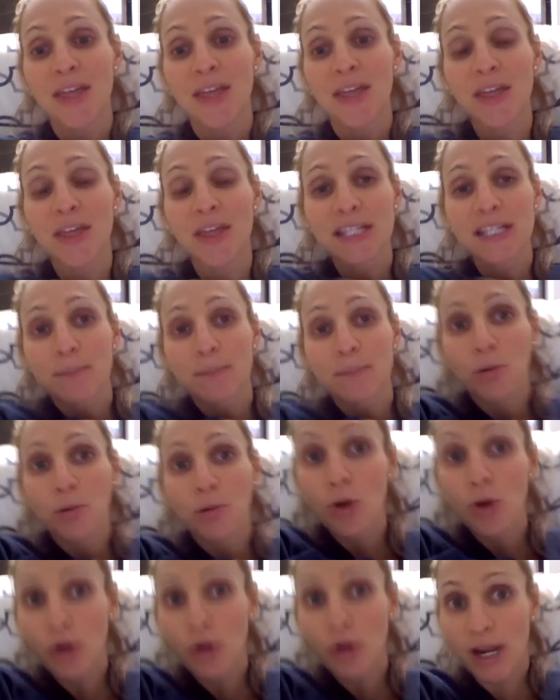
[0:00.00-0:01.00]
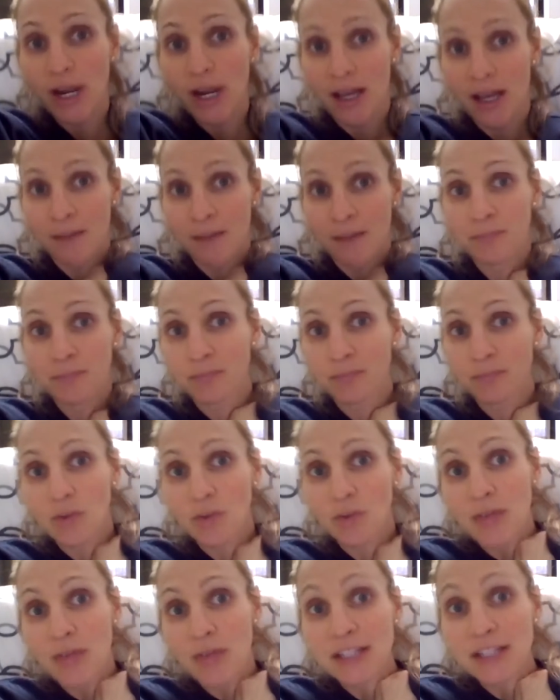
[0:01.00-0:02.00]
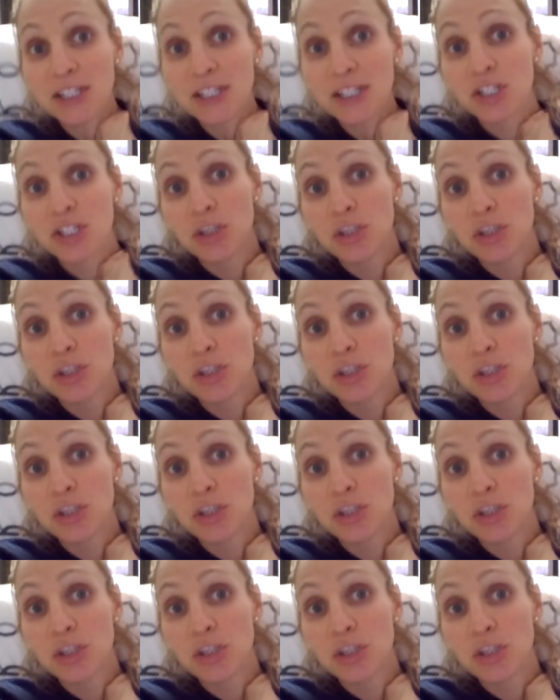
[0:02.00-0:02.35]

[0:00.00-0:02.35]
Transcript: this program that teaches